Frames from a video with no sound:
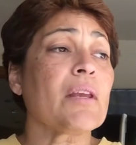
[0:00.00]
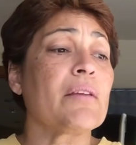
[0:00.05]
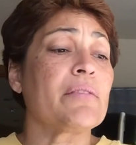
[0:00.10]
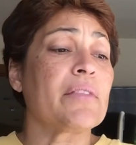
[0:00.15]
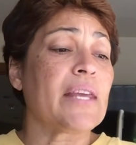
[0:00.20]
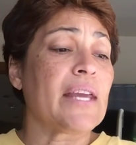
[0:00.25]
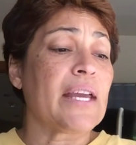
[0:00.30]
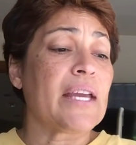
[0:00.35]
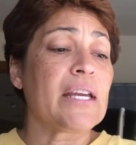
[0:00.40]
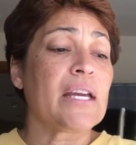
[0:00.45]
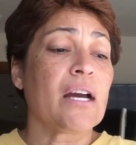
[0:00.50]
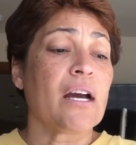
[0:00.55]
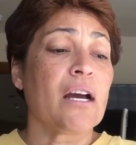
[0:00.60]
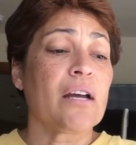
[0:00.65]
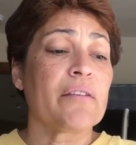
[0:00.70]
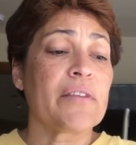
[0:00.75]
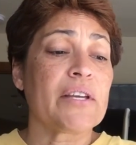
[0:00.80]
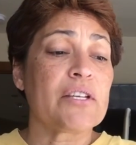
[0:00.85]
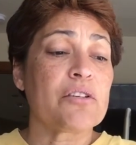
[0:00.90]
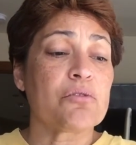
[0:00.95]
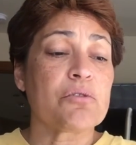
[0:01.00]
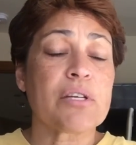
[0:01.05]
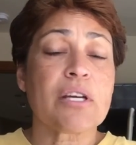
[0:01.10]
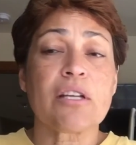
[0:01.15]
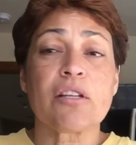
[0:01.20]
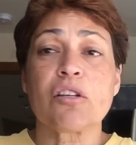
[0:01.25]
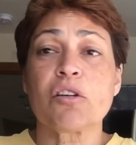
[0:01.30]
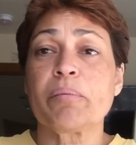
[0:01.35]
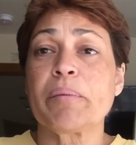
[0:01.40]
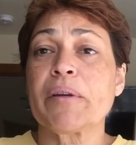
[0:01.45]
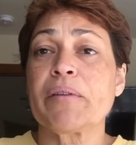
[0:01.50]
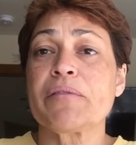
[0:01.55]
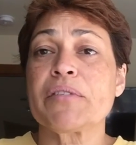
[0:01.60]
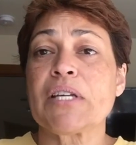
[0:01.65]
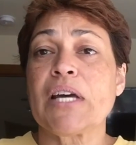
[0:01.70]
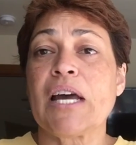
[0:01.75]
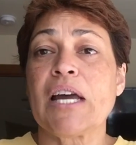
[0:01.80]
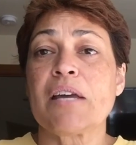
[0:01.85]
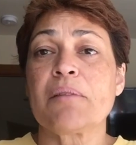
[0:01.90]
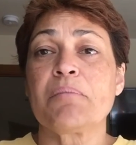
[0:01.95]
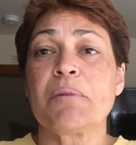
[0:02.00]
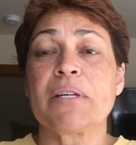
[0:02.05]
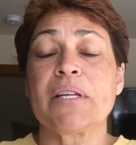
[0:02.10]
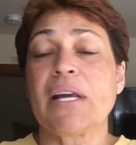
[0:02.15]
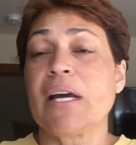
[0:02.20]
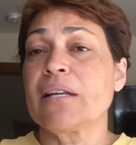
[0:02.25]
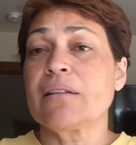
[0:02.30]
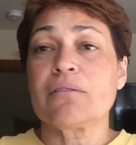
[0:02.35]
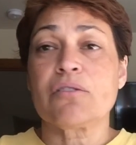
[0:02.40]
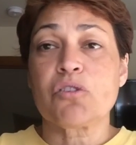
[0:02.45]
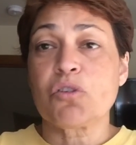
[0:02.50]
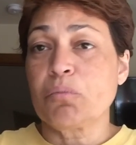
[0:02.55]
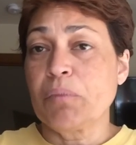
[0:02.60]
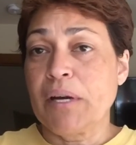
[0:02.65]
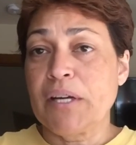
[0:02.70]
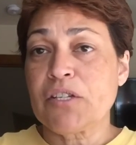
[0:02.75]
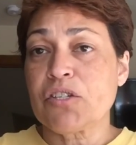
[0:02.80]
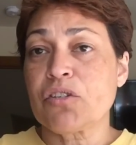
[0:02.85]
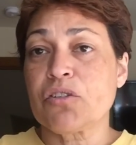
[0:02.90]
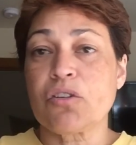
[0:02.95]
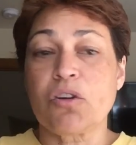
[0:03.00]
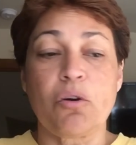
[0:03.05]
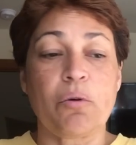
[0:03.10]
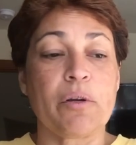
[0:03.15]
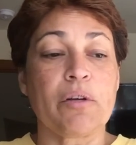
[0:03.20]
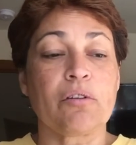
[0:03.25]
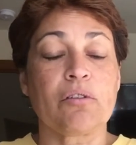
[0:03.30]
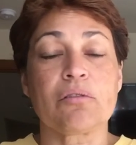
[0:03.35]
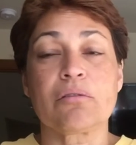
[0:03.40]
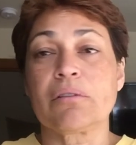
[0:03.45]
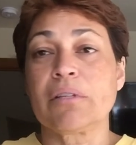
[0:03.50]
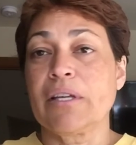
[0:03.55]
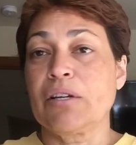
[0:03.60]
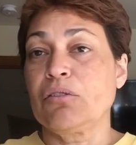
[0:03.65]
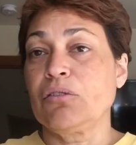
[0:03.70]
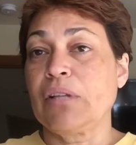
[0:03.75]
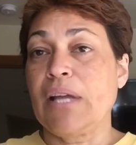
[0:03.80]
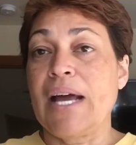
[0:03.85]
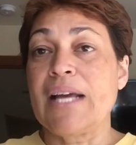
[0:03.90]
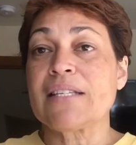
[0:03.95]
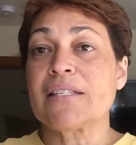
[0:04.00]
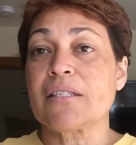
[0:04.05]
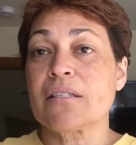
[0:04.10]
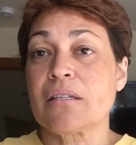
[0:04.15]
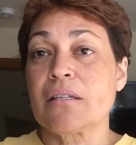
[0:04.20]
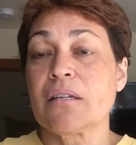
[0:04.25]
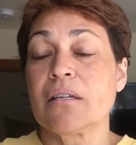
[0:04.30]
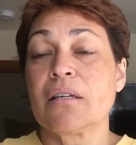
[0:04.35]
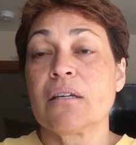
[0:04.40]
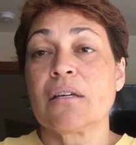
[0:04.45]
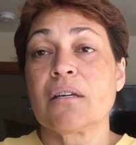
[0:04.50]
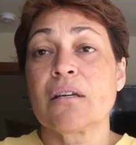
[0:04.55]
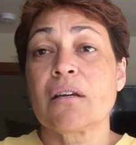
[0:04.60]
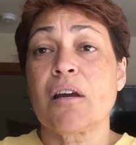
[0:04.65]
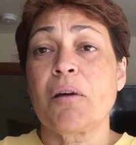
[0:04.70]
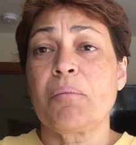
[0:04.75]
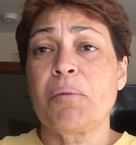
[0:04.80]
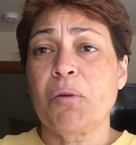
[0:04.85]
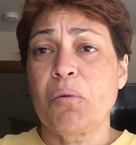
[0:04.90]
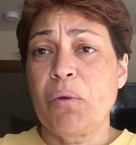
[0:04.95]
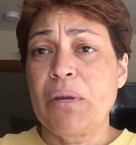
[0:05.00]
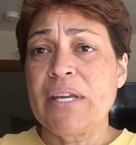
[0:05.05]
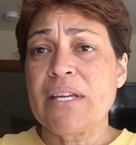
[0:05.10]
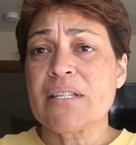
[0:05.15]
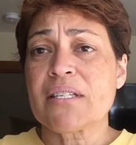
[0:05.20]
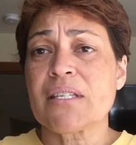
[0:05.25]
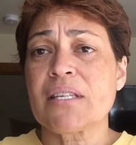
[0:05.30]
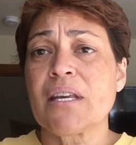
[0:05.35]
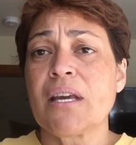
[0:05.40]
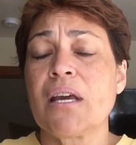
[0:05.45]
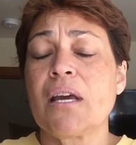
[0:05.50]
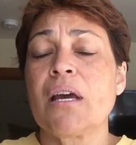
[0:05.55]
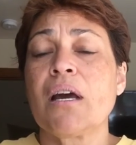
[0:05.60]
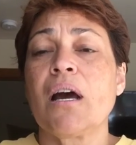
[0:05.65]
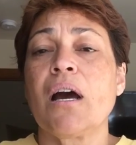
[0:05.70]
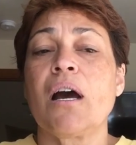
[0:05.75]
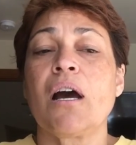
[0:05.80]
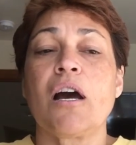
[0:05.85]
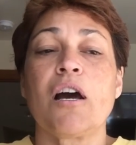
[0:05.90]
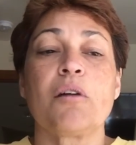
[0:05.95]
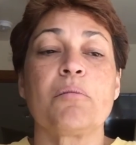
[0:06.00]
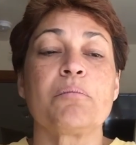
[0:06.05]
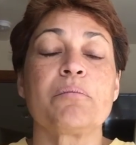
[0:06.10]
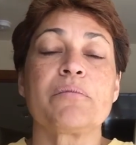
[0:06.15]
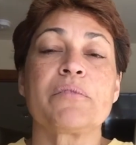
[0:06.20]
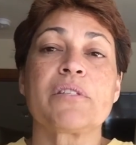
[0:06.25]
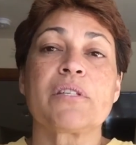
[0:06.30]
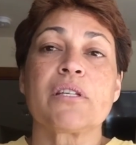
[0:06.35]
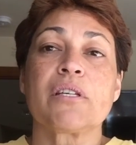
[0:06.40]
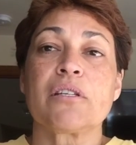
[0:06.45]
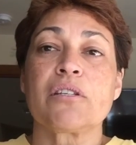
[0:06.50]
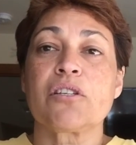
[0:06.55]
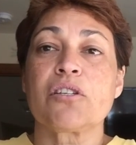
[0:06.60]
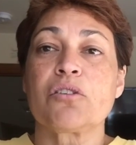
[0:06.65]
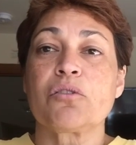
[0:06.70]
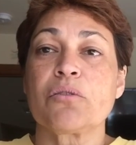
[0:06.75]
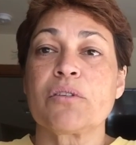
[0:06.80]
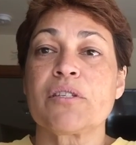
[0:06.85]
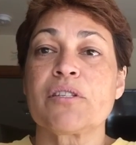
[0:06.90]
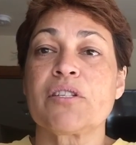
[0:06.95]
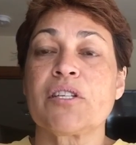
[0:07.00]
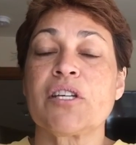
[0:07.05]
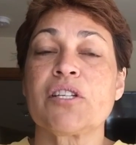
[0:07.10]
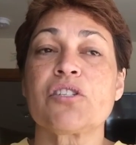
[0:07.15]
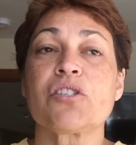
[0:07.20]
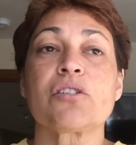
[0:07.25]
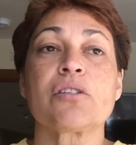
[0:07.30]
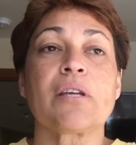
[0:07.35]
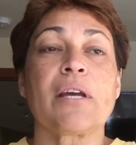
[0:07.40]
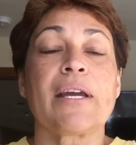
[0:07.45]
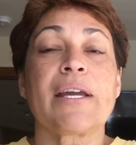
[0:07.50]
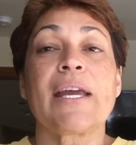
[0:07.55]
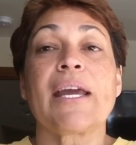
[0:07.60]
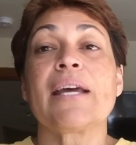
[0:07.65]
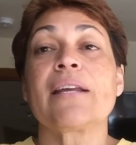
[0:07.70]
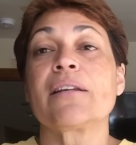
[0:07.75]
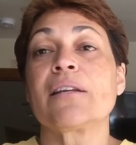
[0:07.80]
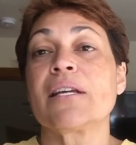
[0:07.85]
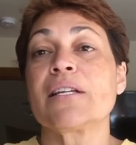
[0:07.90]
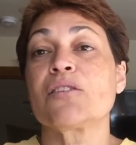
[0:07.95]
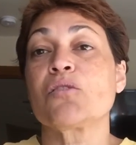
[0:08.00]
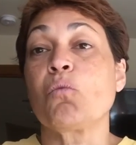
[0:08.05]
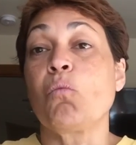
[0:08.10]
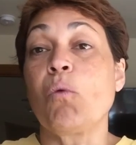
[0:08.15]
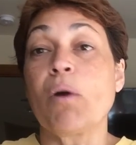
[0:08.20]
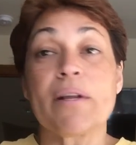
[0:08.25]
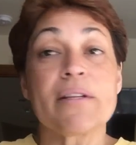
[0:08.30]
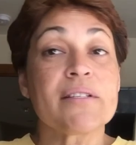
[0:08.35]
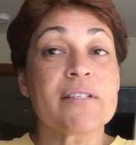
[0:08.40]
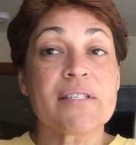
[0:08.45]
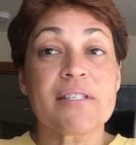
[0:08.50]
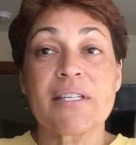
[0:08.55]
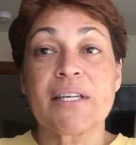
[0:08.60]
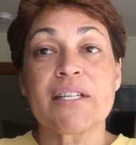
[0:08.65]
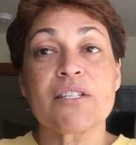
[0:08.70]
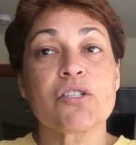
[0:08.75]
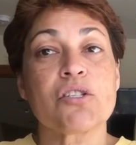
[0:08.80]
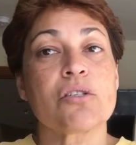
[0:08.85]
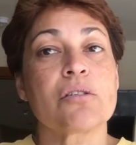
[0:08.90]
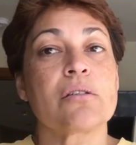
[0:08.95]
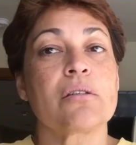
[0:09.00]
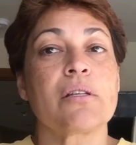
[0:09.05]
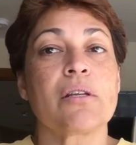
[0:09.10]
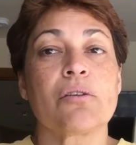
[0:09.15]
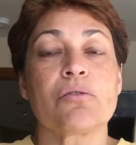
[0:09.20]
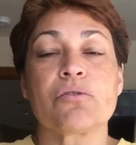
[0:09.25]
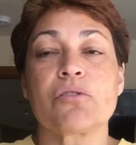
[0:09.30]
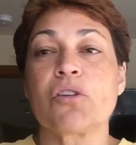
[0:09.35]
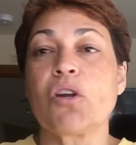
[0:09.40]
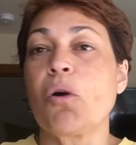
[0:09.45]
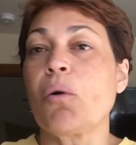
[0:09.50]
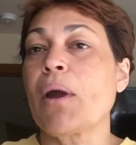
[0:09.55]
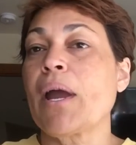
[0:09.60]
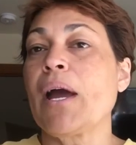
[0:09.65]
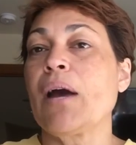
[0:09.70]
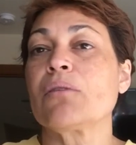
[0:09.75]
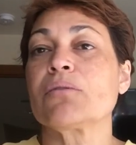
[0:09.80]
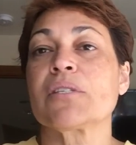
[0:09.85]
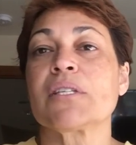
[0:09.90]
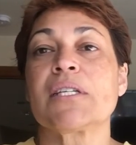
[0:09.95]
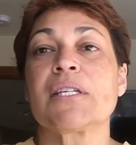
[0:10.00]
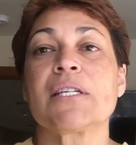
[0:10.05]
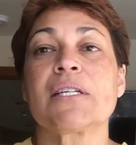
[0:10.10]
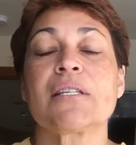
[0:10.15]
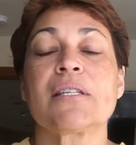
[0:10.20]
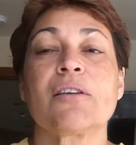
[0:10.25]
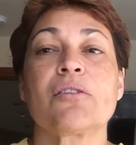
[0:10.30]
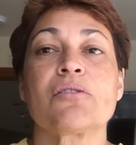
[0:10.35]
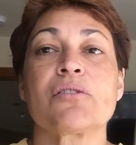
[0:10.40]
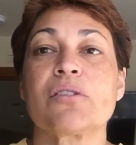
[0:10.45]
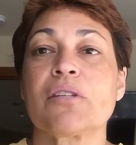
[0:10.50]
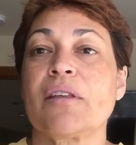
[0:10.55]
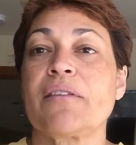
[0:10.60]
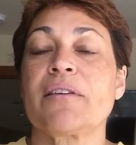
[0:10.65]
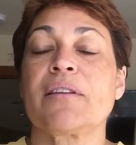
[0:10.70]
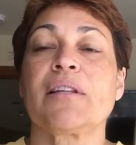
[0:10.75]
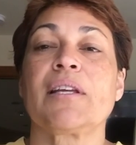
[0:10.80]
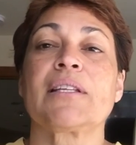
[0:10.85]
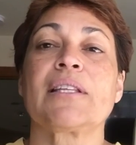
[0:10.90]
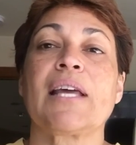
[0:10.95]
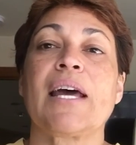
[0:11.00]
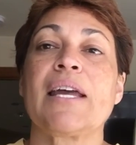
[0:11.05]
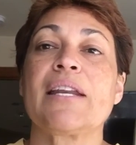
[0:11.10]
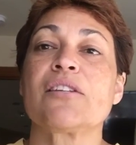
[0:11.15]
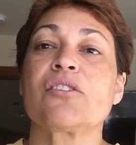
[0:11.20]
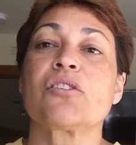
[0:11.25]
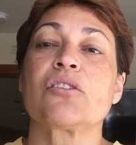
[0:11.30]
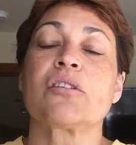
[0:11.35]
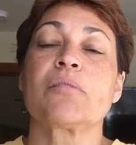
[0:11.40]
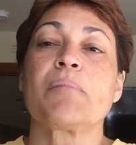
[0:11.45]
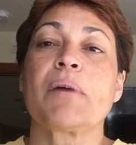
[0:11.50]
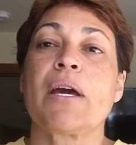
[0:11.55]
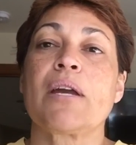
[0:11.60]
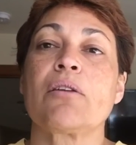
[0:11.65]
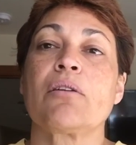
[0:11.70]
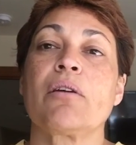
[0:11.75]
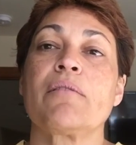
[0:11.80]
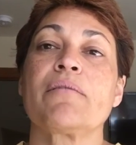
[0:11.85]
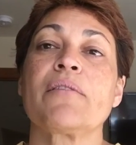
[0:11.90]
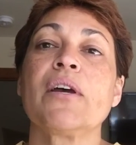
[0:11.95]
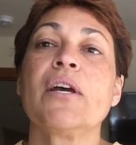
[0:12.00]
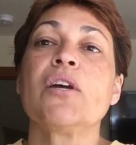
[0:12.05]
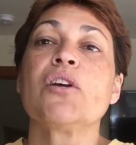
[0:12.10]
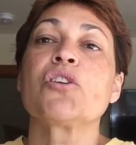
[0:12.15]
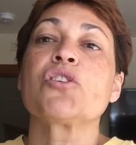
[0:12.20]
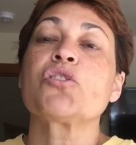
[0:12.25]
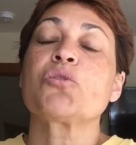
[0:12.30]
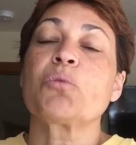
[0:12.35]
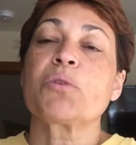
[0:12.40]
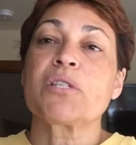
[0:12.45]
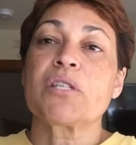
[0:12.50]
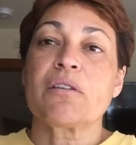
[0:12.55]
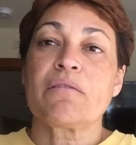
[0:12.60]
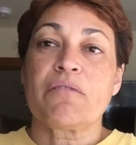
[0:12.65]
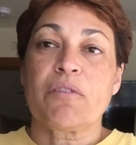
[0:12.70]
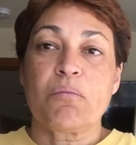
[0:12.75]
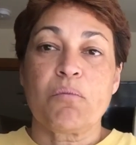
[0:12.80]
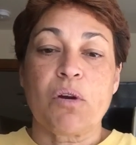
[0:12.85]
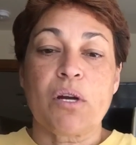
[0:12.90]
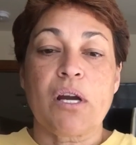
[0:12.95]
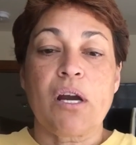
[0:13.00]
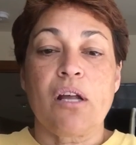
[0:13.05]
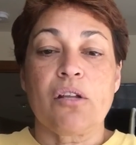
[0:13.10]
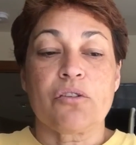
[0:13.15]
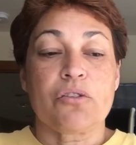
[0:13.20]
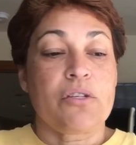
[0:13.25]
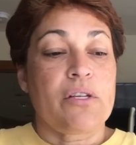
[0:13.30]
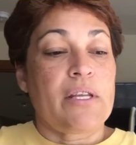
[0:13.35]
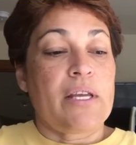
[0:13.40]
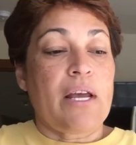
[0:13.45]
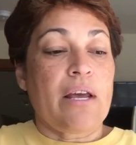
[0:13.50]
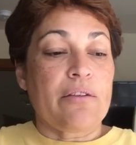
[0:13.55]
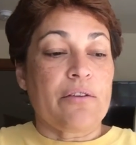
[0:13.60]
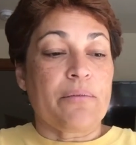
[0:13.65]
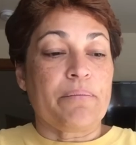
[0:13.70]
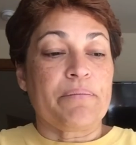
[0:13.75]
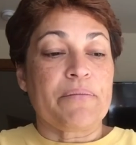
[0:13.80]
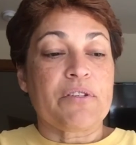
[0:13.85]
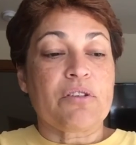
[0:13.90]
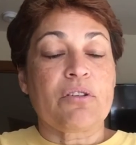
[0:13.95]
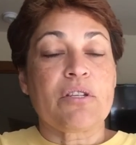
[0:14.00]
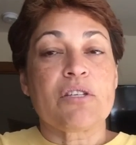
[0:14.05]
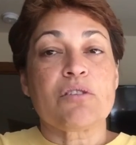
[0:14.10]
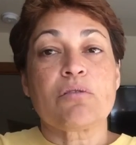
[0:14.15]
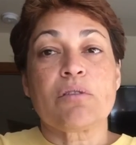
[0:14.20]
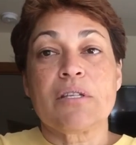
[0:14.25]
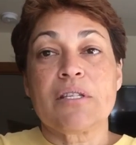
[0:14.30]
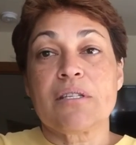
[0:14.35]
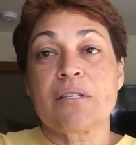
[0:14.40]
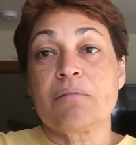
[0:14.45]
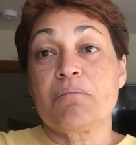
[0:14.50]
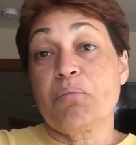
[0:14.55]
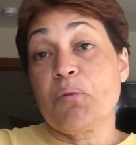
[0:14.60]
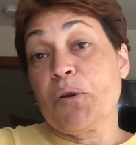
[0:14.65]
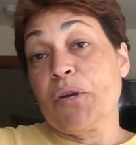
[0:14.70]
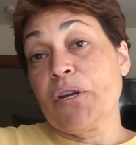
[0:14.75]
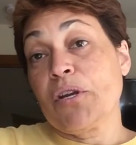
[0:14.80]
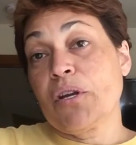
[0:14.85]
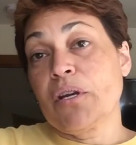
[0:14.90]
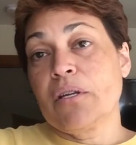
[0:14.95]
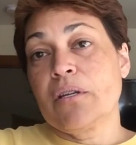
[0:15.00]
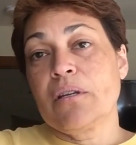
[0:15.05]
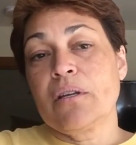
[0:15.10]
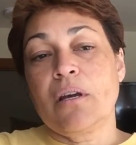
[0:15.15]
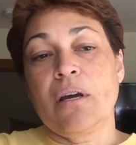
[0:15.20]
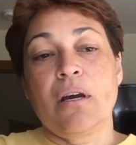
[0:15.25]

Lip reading: They do take a little bit of time, but not too much, so it'll last a couple of weeks to do the stitch. Again, it's one stitch. There's no counting. There's nothing like that. It's just a matter of switching from one color to the other. So this one's pretty good